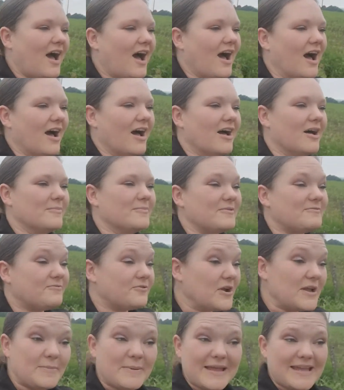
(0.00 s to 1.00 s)

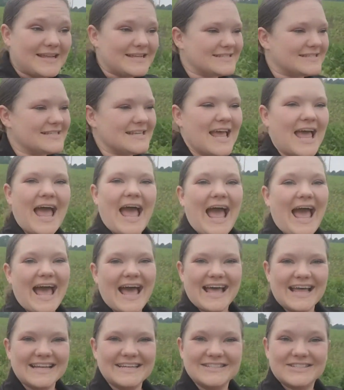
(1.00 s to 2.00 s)
freebies,
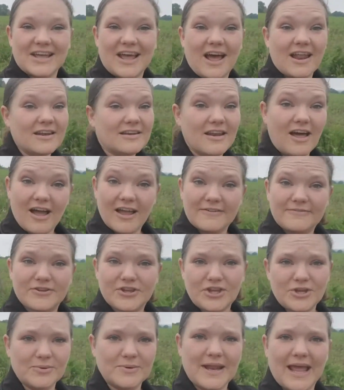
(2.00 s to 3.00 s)
and a live
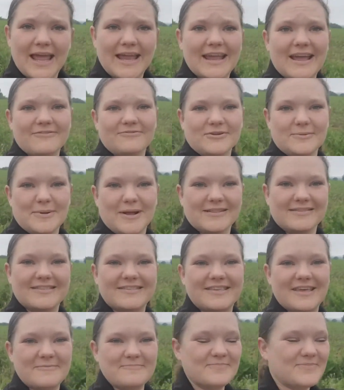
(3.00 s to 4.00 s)
Q&A every
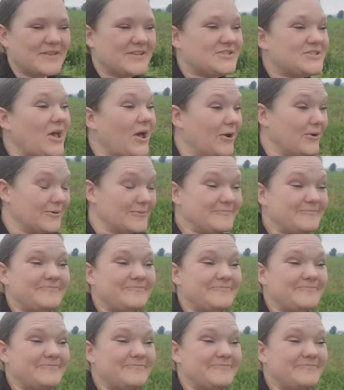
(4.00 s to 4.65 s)
month. So